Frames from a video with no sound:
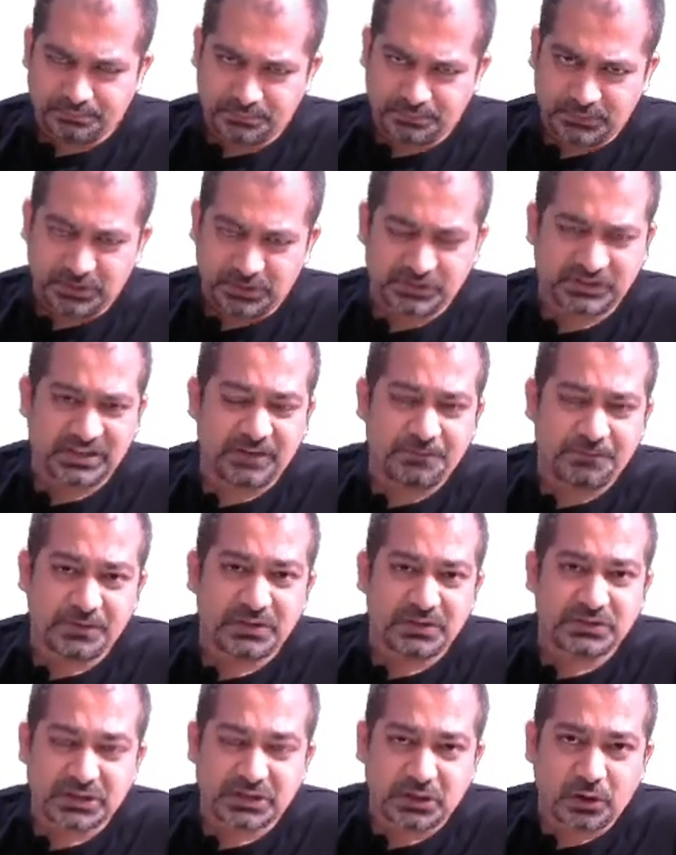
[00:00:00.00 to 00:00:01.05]
the safety,
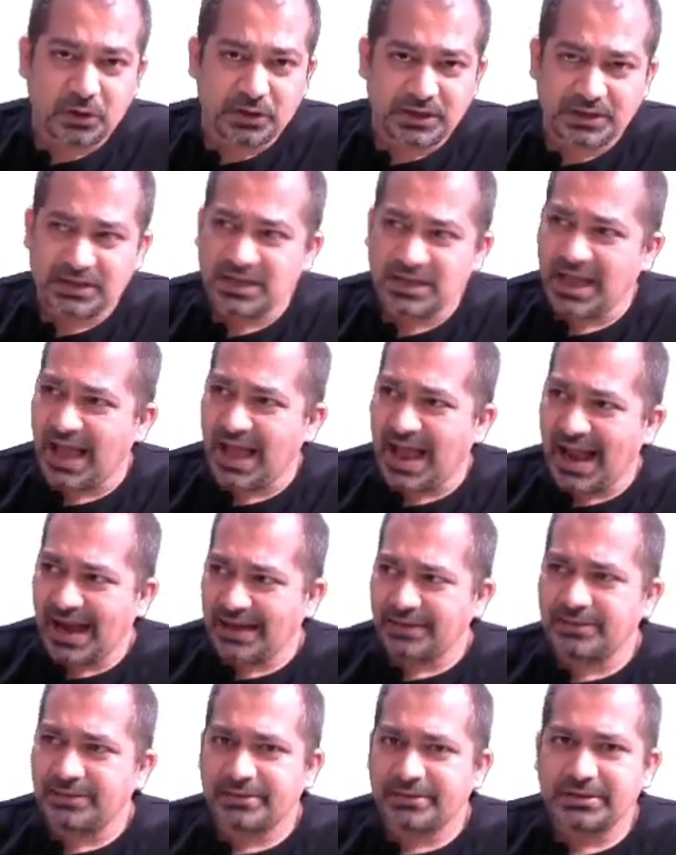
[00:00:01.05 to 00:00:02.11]
security,
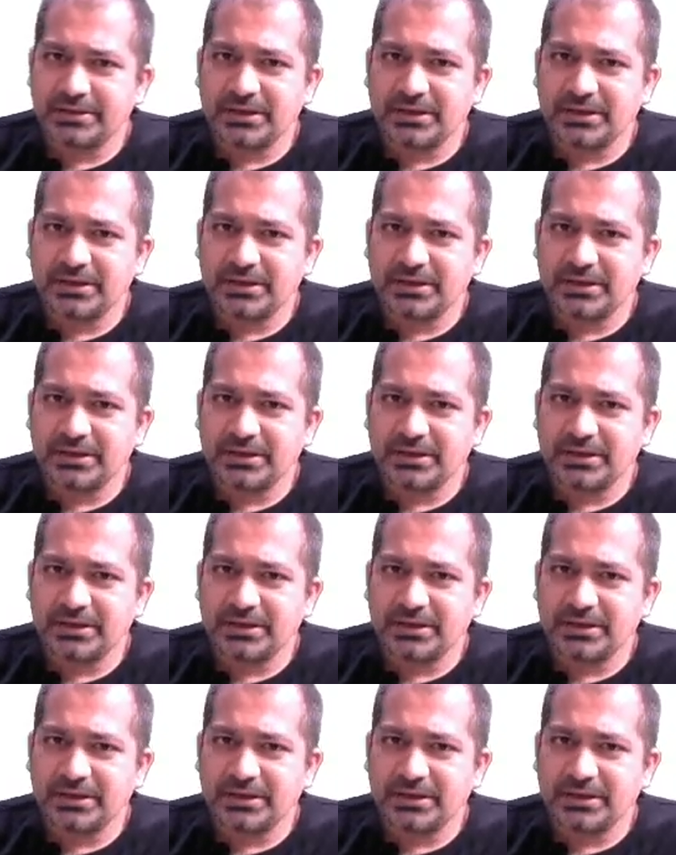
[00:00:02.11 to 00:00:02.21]
uh,